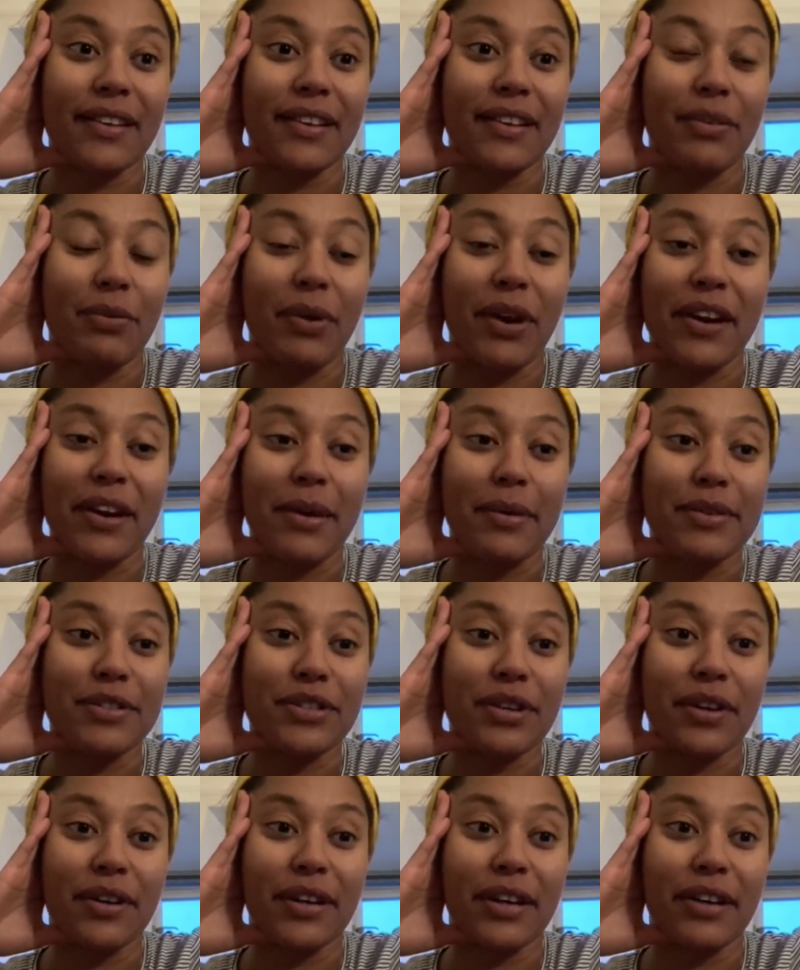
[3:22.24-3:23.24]
when I was
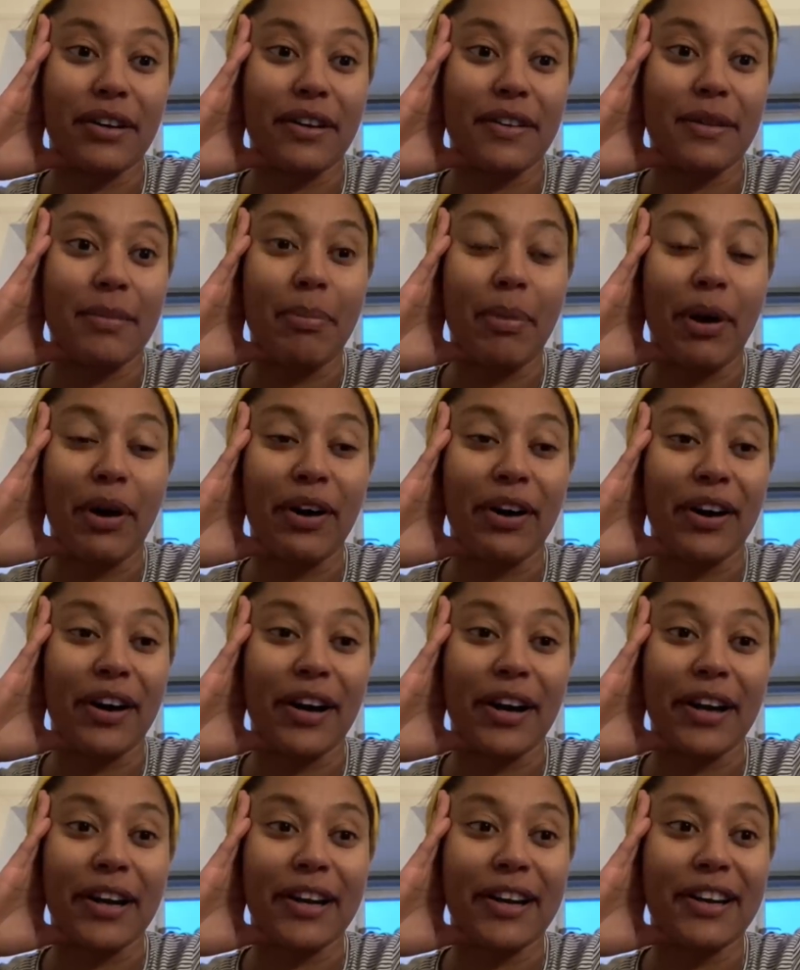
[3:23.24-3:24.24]
younger in the
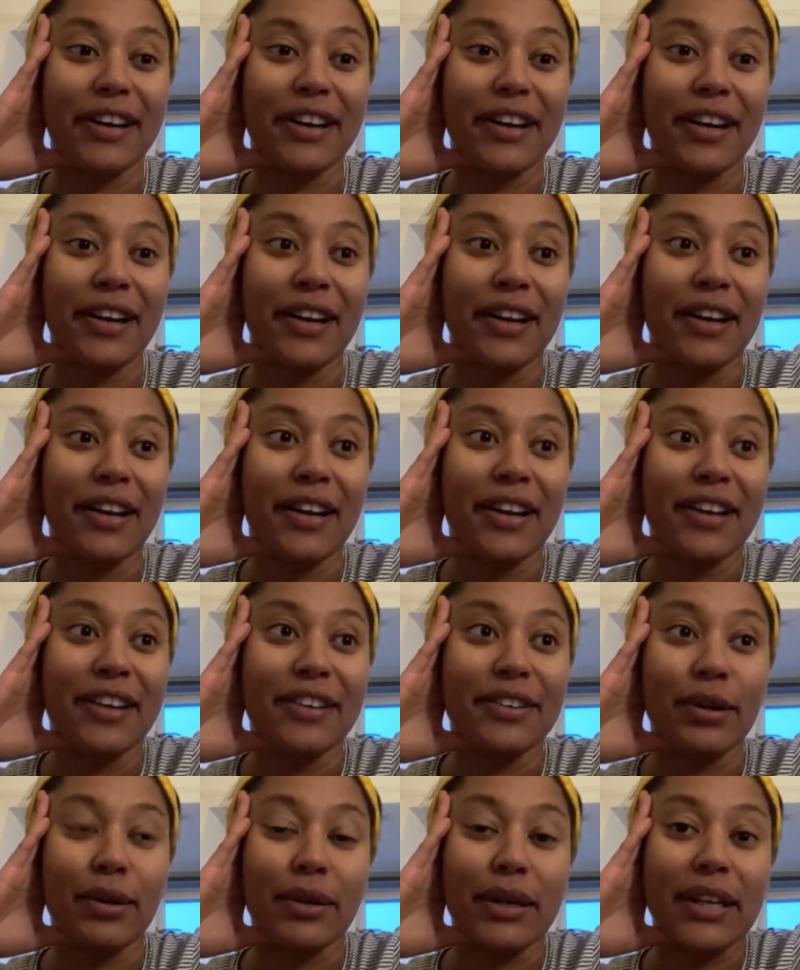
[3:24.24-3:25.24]
park,
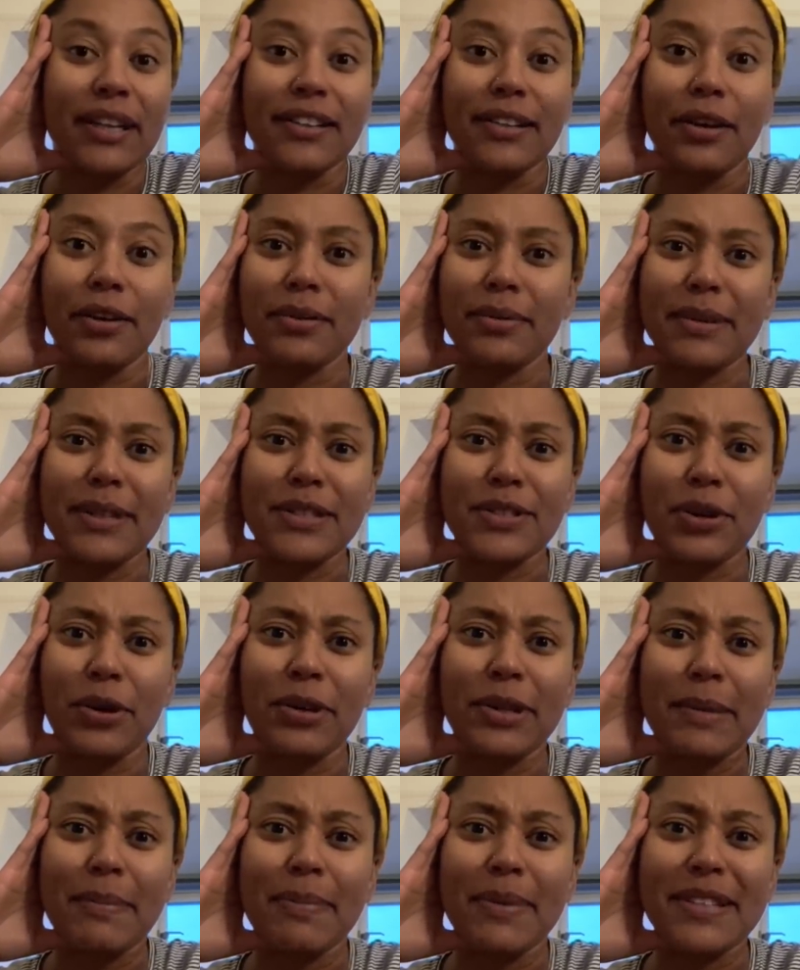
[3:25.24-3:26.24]
a little kid called me
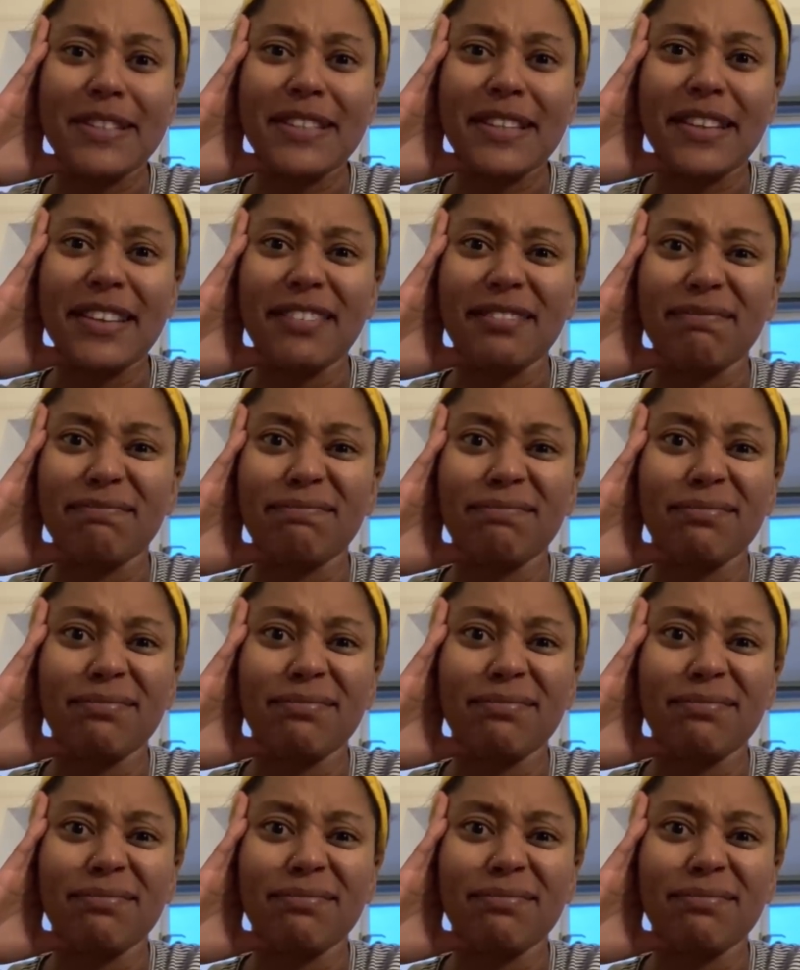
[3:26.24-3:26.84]
chocolate biscuit